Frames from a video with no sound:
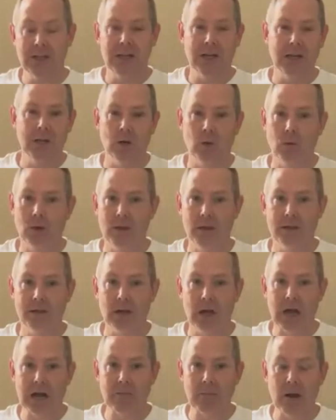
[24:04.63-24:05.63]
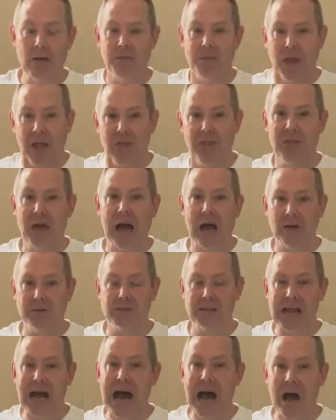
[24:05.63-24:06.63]
Where they talk about
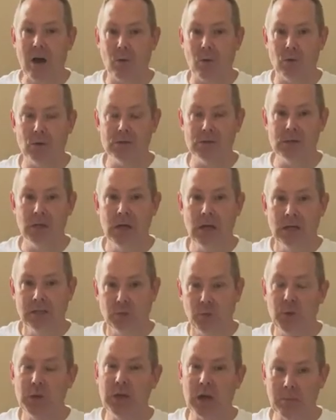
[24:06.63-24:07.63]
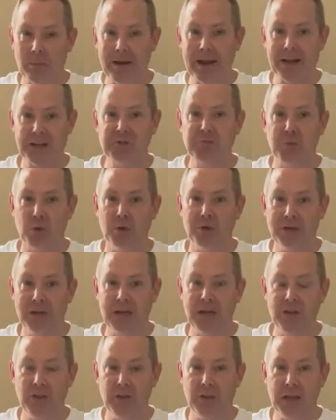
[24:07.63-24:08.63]
10,000 hours to become an expert in
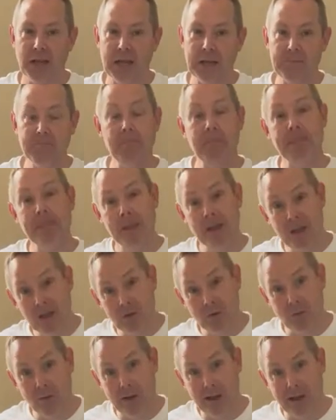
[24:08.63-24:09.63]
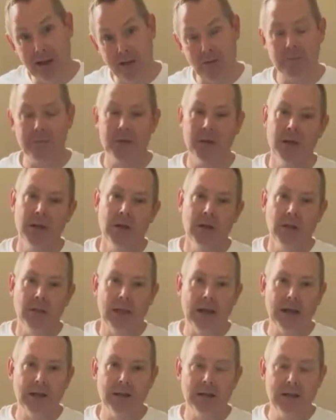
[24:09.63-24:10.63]
anything? Well,
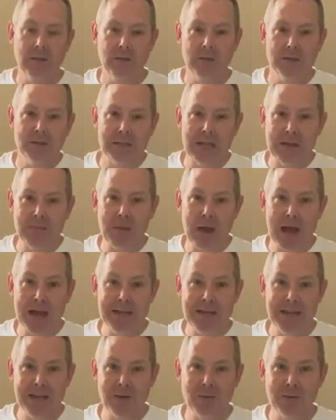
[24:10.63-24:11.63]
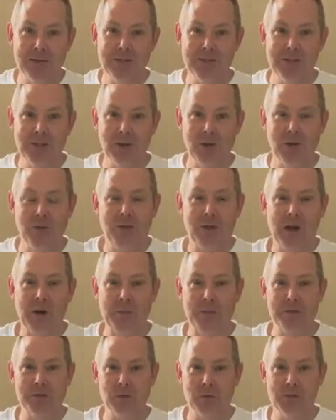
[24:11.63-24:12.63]
that could give you the same idea with, a
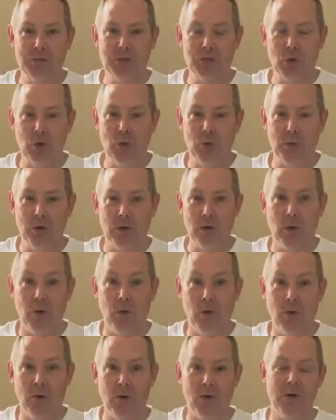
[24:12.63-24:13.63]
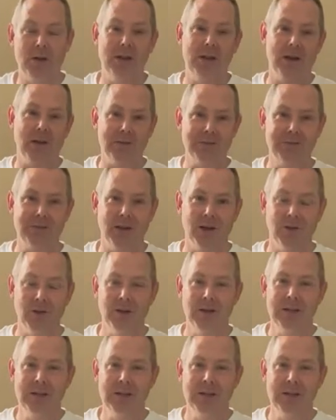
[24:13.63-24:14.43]
therapist with shoulder, or, so